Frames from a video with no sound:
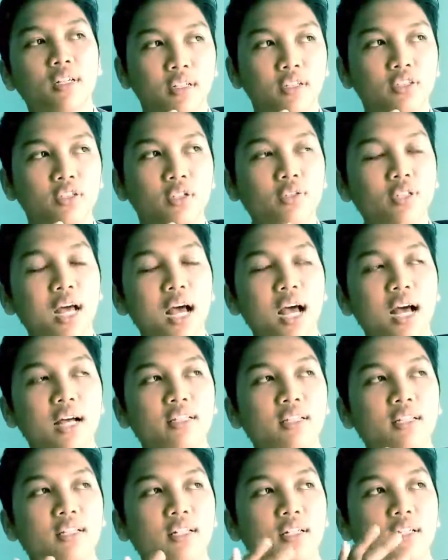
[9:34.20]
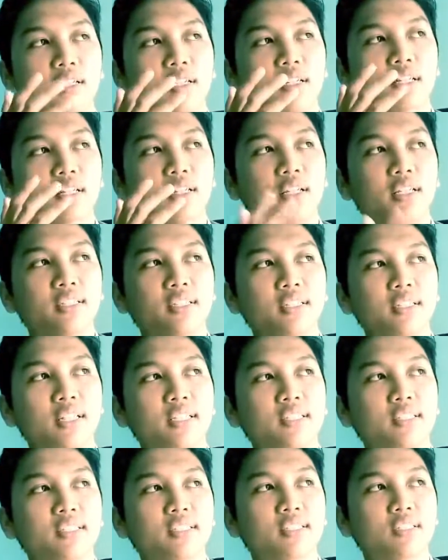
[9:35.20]
so that the lesson
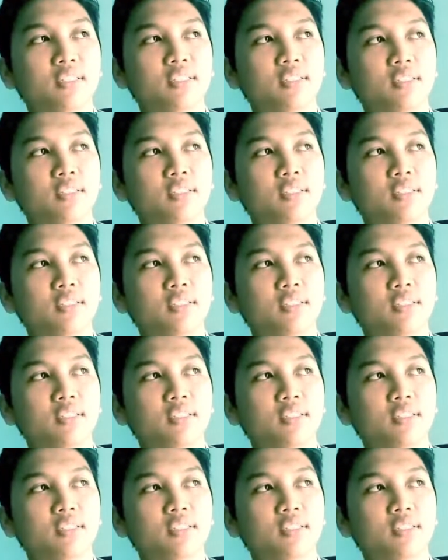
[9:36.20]
needs